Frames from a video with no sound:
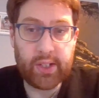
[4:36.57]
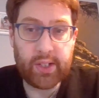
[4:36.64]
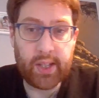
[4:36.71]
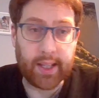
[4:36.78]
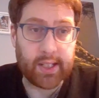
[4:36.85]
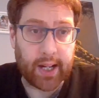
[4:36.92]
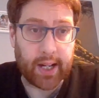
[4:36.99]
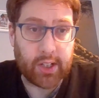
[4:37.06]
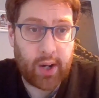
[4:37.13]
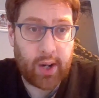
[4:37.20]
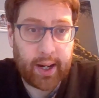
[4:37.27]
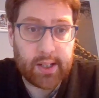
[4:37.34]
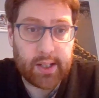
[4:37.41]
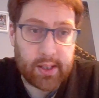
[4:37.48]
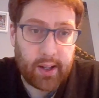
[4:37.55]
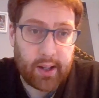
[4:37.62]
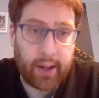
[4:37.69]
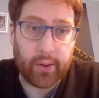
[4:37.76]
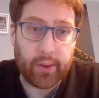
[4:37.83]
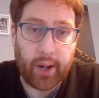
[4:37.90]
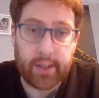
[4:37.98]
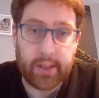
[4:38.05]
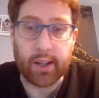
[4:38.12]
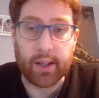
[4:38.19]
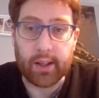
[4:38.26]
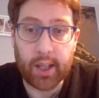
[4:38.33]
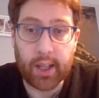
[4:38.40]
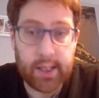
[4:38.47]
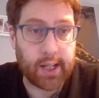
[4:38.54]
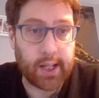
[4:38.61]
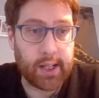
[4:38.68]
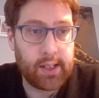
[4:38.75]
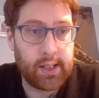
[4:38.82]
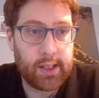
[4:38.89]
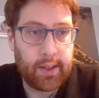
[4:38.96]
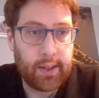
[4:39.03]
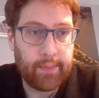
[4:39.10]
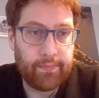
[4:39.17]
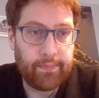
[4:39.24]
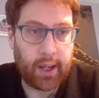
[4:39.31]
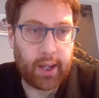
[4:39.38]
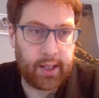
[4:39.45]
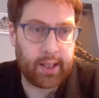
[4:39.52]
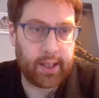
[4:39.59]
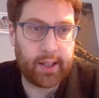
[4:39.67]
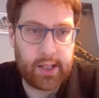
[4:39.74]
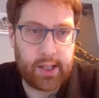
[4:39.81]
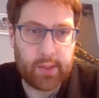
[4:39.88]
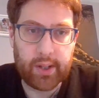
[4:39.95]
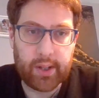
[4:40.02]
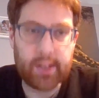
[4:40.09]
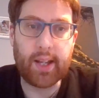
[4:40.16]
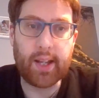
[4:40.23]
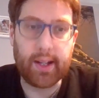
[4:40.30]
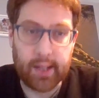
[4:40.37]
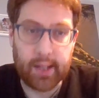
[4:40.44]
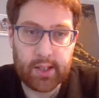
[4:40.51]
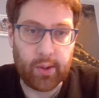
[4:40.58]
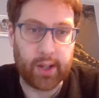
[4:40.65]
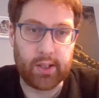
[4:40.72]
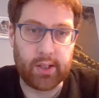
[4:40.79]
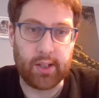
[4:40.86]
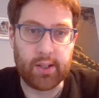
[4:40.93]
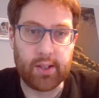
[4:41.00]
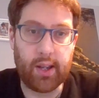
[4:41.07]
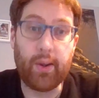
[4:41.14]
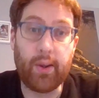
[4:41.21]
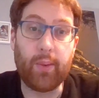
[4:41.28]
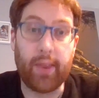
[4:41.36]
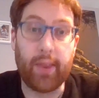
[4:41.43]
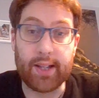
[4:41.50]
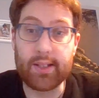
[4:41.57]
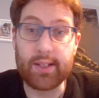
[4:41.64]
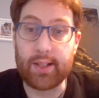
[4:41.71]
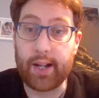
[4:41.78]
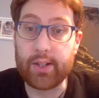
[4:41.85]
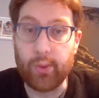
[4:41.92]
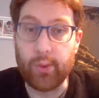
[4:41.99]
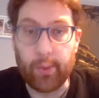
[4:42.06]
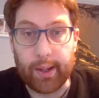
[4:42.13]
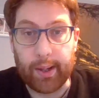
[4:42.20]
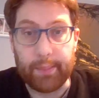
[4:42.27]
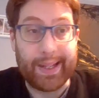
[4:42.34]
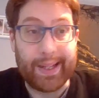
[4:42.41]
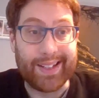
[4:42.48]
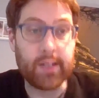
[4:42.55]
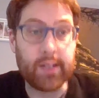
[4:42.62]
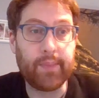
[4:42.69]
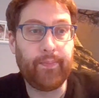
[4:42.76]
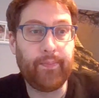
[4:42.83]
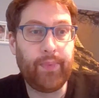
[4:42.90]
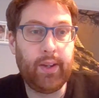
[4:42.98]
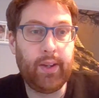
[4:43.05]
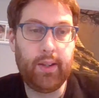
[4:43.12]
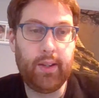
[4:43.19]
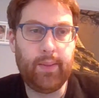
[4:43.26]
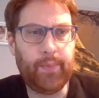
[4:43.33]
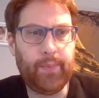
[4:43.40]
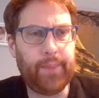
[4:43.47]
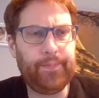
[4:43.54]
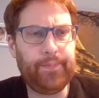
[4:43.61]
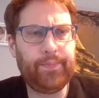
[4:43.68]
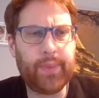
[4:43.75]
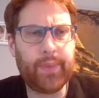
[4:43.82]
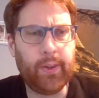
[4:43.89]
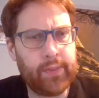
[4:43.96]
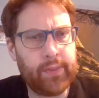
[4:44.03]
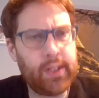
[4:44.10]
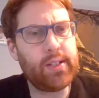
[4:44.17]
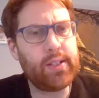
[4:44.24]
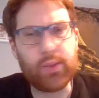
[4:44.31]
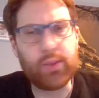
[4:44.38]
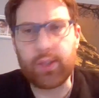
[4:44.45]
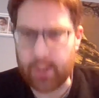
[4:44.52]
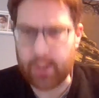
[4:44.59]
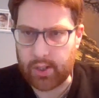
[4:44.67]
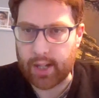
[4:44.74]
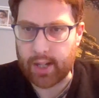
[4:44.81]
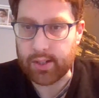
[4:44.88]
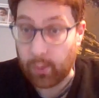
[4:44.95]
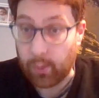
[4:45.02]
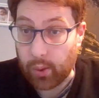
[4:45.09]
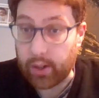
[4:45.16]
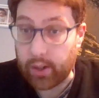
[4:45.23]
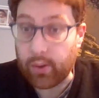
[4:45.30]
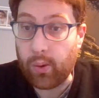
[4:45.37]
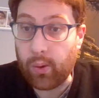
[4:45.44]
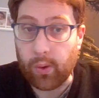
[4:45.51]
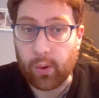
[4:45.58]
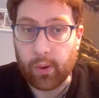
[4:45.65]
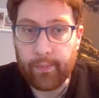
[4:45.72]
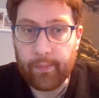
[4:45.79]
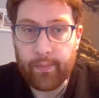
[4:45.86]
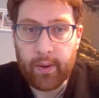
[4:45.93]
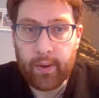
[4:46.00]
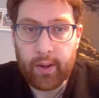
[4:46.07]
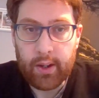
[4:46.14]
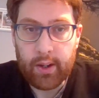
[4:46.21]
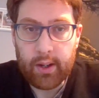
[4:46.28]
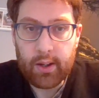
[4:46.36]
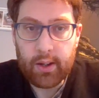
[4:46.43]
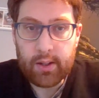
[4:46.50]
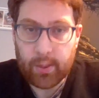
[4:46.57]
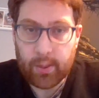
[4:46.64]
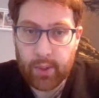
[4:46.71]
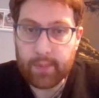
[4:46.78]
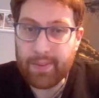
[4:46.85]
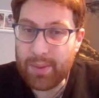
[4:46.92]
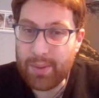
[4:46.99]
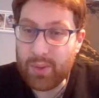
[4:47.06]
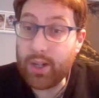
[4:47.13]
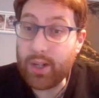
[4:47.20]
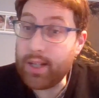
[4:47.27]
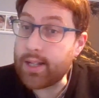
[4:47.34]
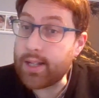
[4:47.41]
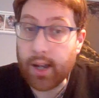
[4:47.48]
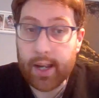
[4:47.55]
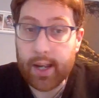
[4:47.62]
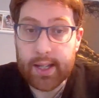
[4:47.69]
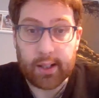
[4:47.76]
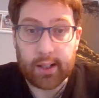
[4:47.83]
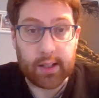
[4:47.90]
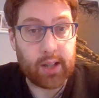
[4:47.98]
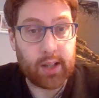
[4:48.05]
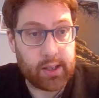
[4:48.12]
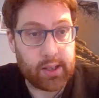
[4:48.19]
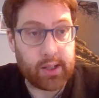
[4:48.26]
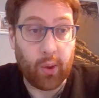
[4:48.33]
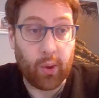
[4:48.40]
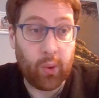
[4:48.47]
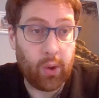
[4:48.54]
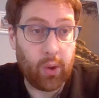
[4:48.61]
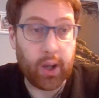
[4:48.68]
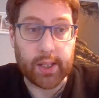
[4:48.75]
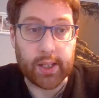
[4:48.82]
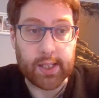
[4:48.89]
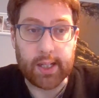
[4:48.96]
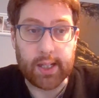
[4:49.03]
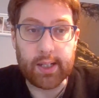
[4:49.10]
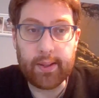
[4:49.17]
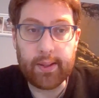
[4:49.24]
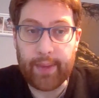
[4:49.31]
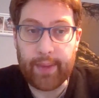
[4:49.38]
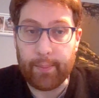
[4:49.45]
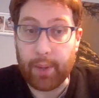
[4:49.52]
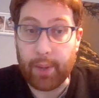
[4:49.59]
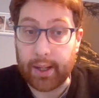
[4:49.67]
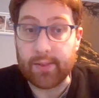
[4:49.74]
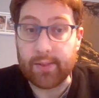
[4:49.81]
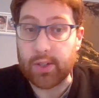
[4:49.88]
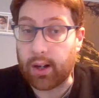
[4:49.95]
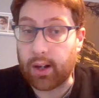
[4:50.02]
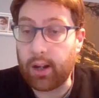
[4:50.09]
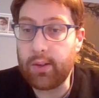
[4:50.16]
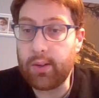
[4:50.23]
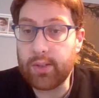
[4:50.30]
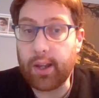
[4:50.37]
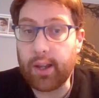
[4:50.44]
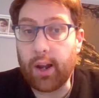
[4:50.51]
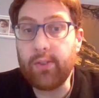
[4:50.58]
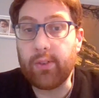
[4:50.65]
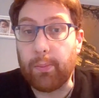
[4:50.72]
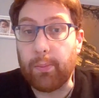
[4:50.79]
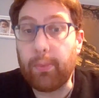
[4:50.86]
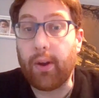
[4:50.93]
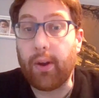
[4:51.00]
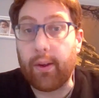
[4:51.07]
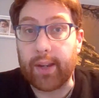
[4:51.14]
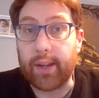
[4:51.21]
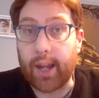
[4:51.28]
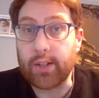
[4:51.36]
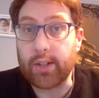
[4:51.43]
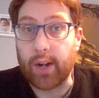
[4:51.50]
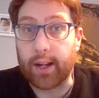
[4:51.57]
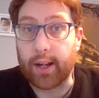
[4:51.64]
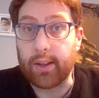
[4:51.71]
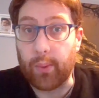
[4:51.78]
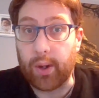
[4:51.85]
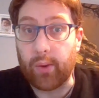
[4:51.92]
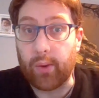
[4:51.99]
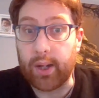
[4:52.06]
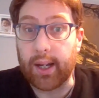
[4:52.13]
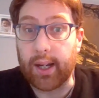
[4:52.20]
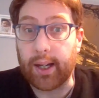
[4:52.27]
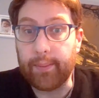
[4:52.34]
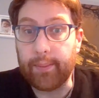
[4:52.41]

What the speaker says: This extract is titled Hunter Hunted. I think the key to understanding this question is knowing what that slash normally means. Well, often it's used to suggest the word or. So we could maybe read the title as Hunter or Hunted, and that might give us a clue to the overall plot of the extract that we're reading.